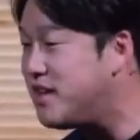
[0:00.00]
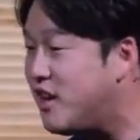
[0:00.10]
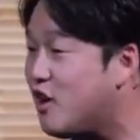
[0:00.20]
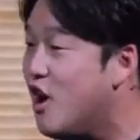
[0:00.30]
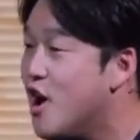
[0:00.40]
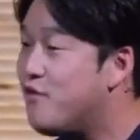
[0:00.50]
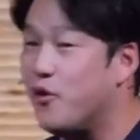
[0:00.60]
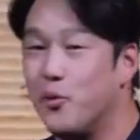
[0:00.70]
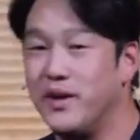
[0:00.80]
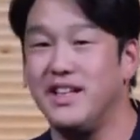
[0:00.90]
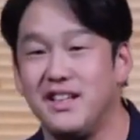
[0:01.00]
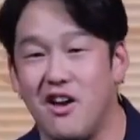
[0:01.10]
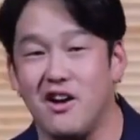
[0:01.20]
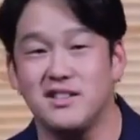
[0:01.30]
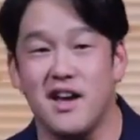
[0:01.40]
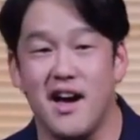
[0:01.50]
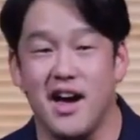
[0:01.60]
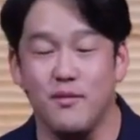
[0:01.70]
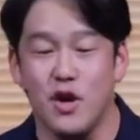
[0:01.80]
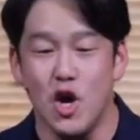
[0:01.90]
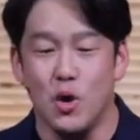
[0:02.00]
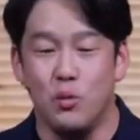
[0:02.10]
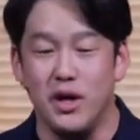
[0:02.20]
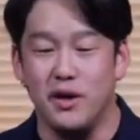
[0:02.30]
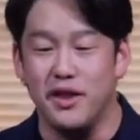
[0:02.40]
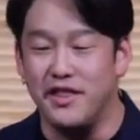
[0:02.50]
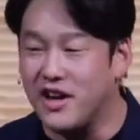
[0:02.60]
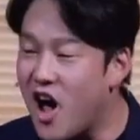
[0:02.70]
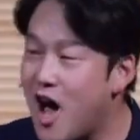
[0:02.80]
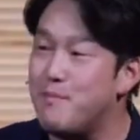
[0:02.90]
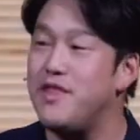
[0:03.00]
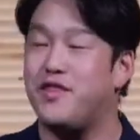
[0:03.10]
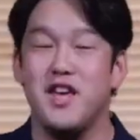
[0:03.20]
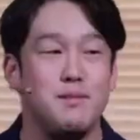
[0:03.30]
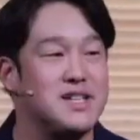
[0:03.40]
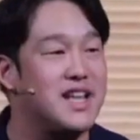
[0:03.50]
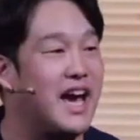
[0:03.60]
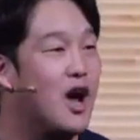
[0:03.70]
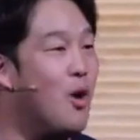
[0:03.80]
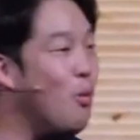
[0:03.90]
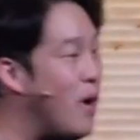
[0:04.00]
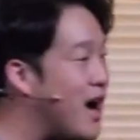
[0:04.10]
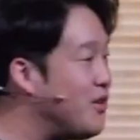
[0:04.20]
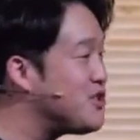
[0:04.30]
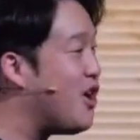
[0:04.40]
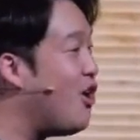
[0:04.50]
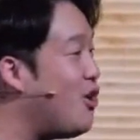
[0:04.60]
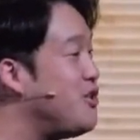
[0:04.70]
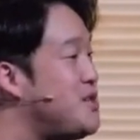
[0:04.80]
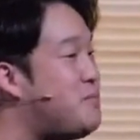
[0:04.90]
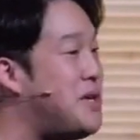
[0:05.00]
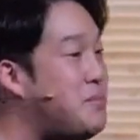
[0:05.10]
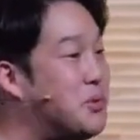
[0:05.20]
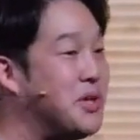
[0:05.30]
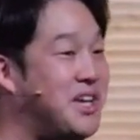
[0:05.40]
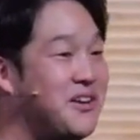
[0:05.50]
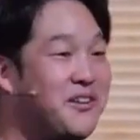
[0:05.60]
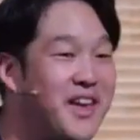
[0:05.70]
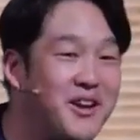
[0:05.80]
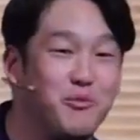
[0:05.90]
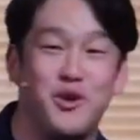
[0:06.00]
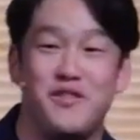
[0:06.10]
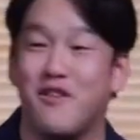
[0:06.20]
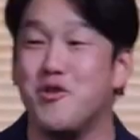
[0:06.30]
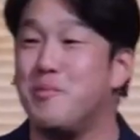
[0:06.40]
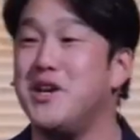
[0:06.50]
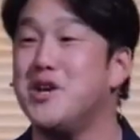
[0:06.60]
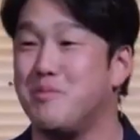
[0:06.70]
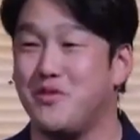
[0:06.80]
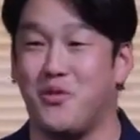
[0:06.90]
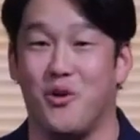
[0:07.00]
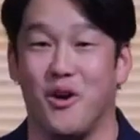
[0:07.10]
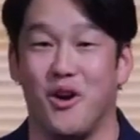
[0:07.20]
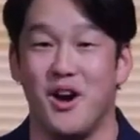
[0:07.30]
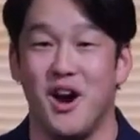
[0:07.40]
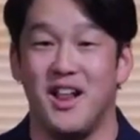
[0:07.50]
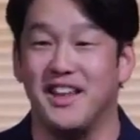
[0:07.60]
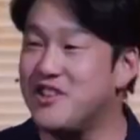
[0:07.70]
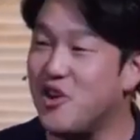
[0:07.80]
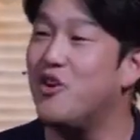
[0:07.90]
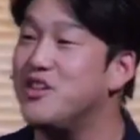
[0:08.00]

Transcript: here for a really long time, we, the common theme is like, wow, there's all these people here that we've never been here before. Like there's all